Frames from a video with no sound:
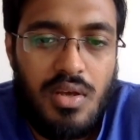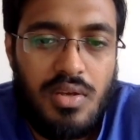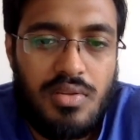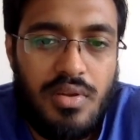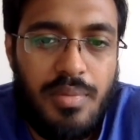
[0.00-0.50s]

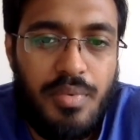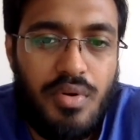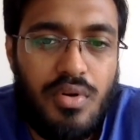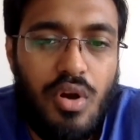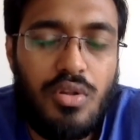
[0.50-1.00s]
The
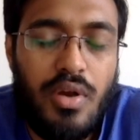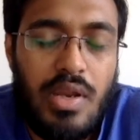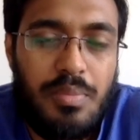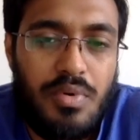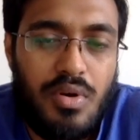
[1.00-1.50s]
report,
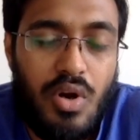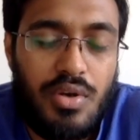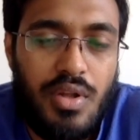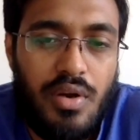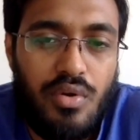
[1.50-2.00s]
although
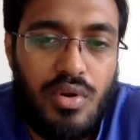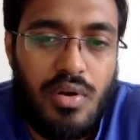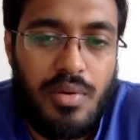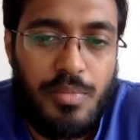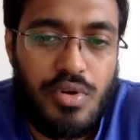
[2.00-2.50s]
got the
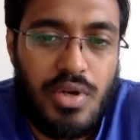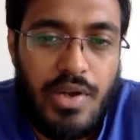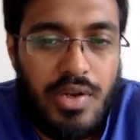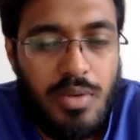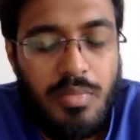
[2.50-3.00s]
report
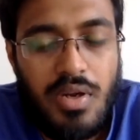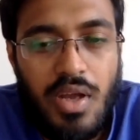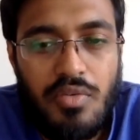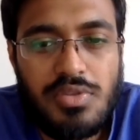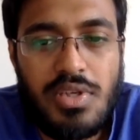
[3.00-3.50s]
later, but
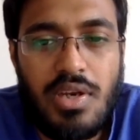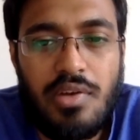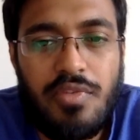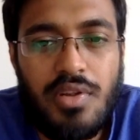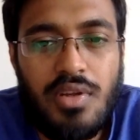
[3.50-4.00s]
I was
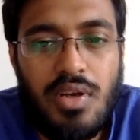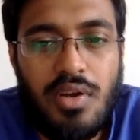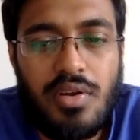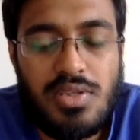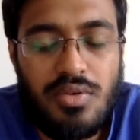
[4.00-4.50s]
declared for in the
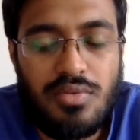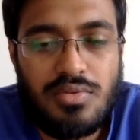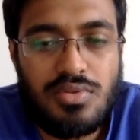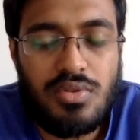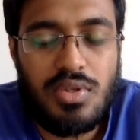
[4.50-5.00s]
ultrasound,
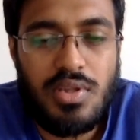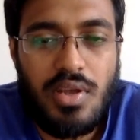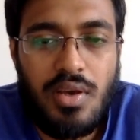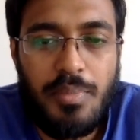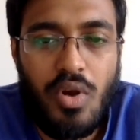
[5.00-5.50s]
so
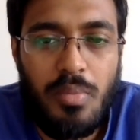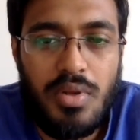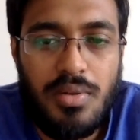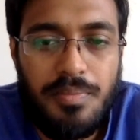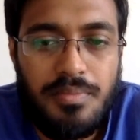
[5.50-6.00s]
nothing
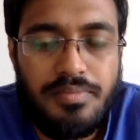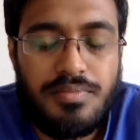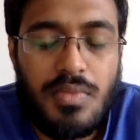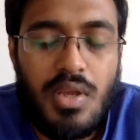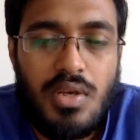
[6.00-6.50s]
abnormal.
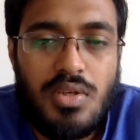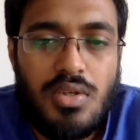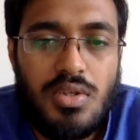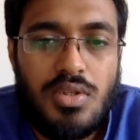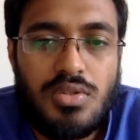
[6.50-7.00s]

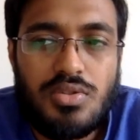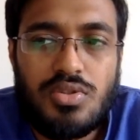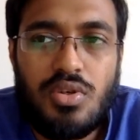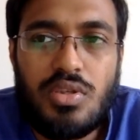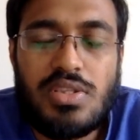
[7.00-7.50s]

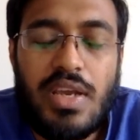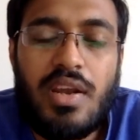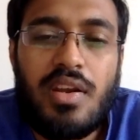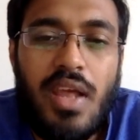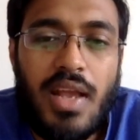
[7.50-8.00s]
So on the
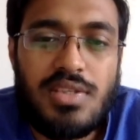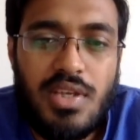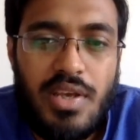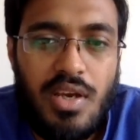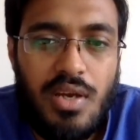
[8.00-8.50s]
second day,
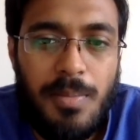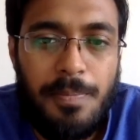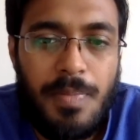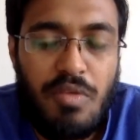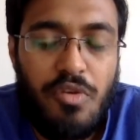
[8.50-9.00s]
actually,
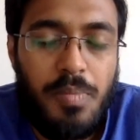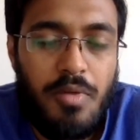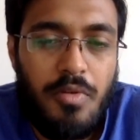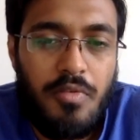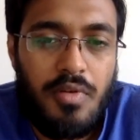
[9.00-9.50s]
if
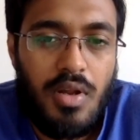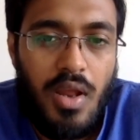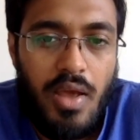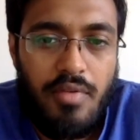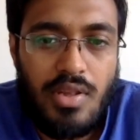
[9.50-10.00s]
people were
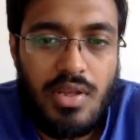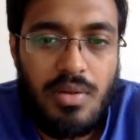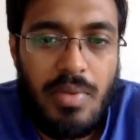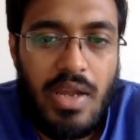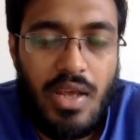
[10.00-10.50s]
having their
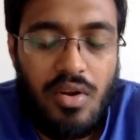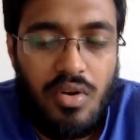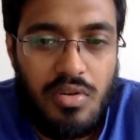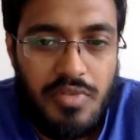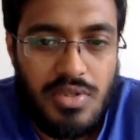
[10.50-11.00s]
medical
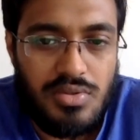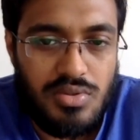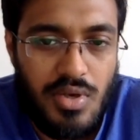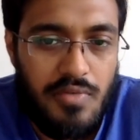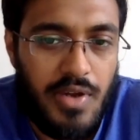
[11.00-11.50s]
conference,
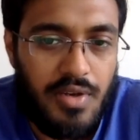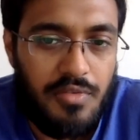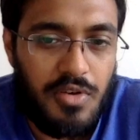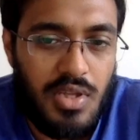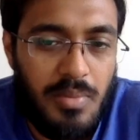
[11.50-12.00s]
so I waited
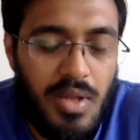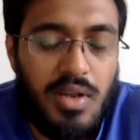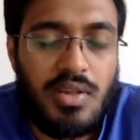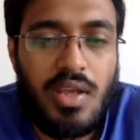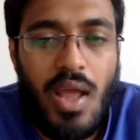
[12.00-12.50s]
for them, and
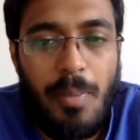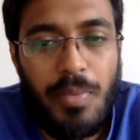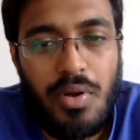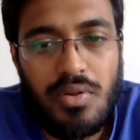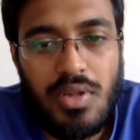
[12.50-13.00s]
nothing
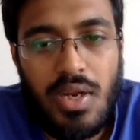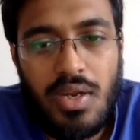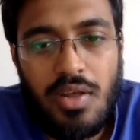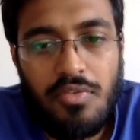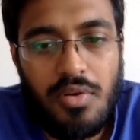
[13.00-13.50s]
happened on
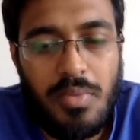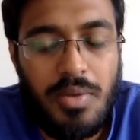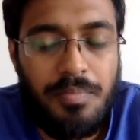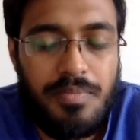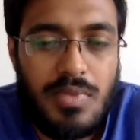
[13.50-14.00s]
that day for me.
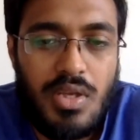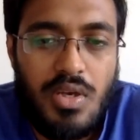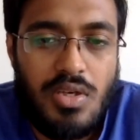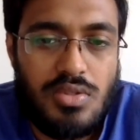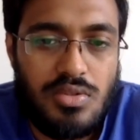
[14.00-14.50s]

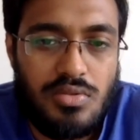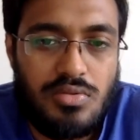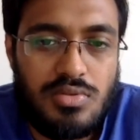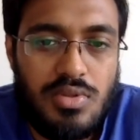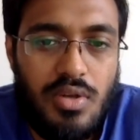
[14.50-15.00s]

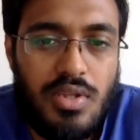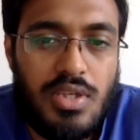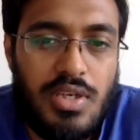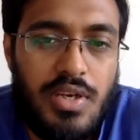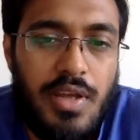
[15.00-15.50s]
So on the
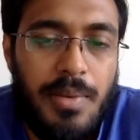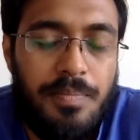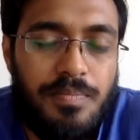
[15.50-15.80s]
third day,